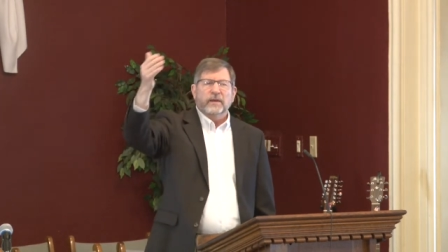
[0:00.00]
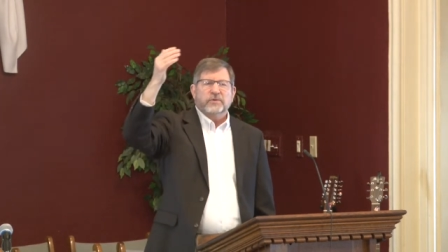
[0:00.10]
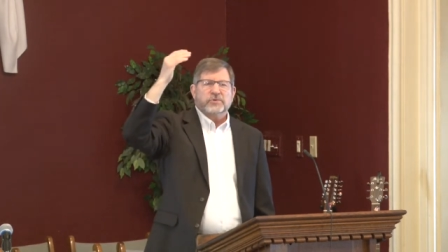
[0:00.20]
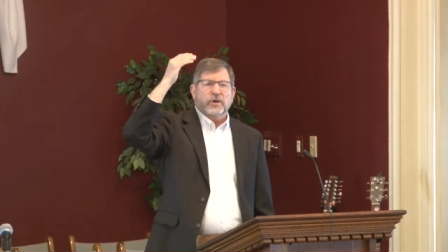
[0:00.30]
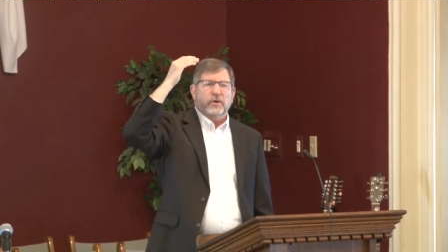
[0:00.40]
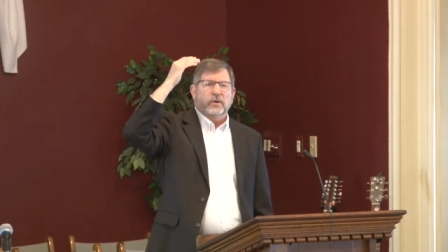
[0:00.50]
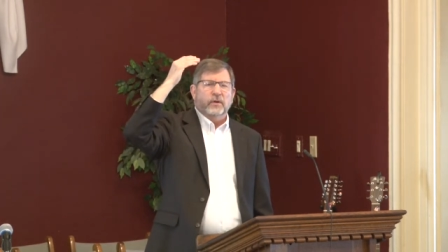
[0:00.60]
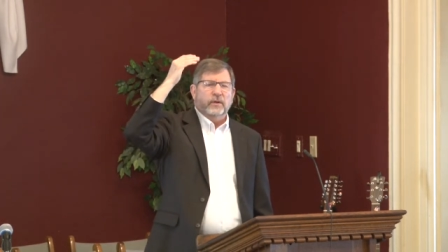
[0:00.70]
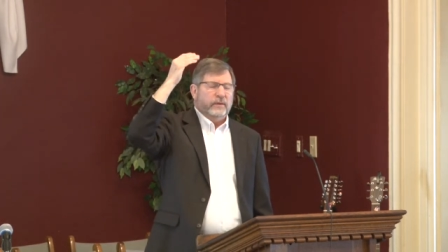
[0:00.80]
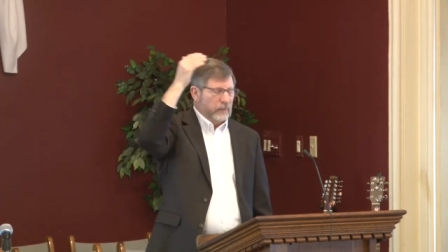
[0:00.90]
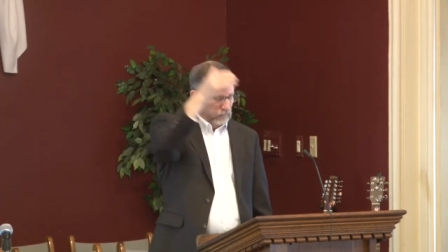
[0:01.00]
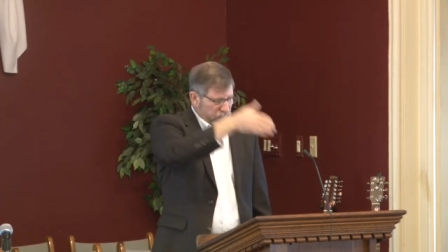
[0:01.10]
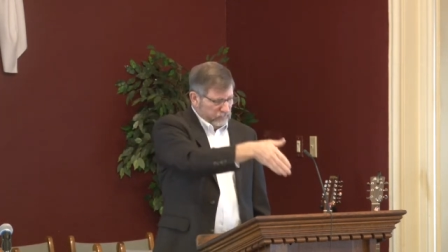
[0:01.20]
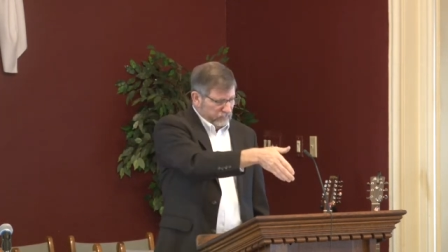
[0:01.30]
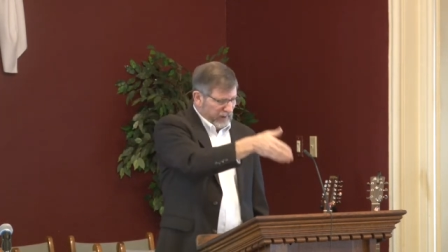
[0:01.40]
So
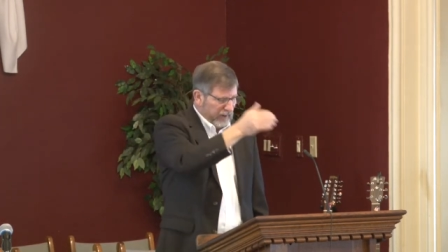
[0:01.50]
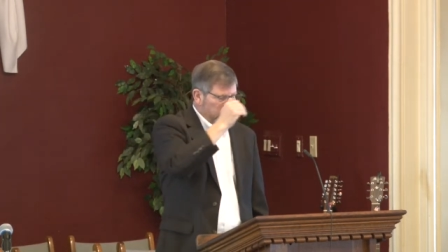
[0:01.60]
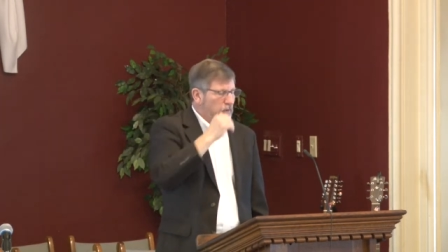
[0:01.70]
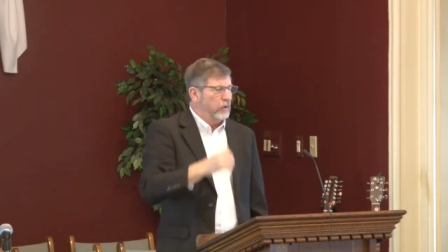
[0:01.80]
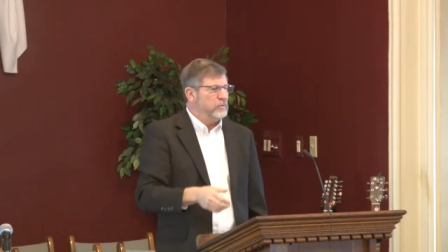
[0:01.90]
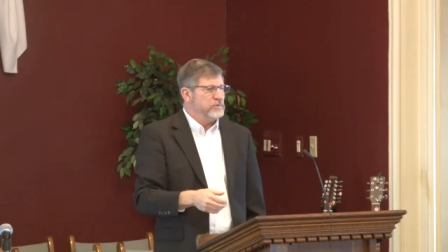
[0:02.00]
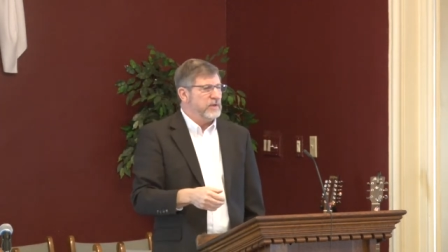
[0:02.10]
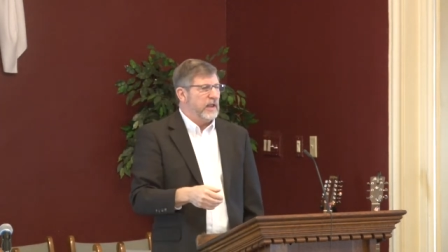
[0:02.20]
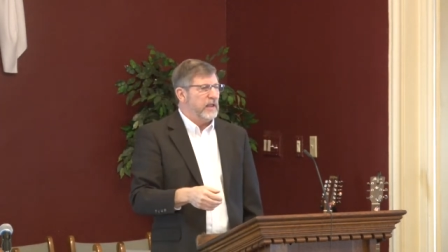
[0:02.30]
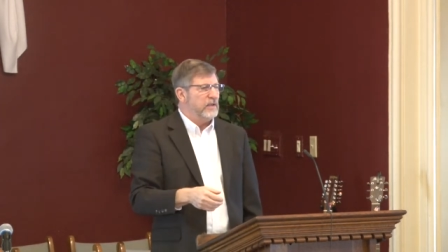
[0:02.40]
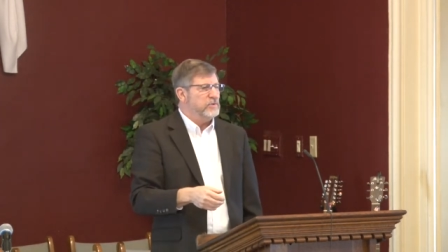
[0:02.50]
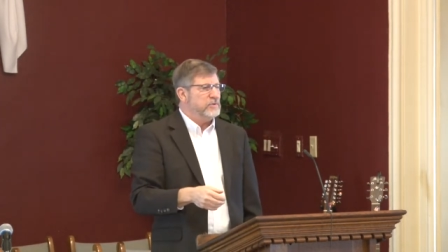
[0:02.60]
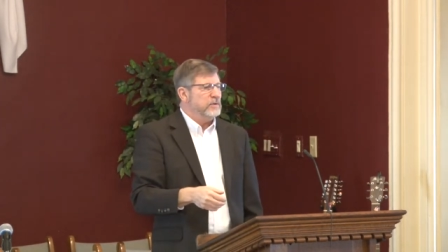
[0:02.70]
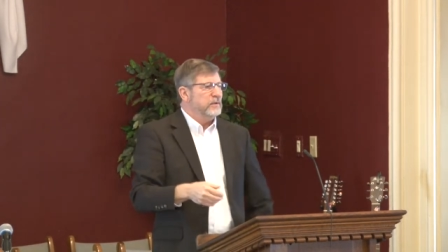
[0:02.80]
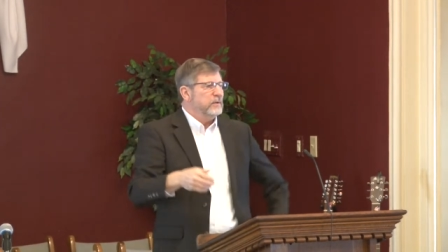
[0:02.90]
back in those days,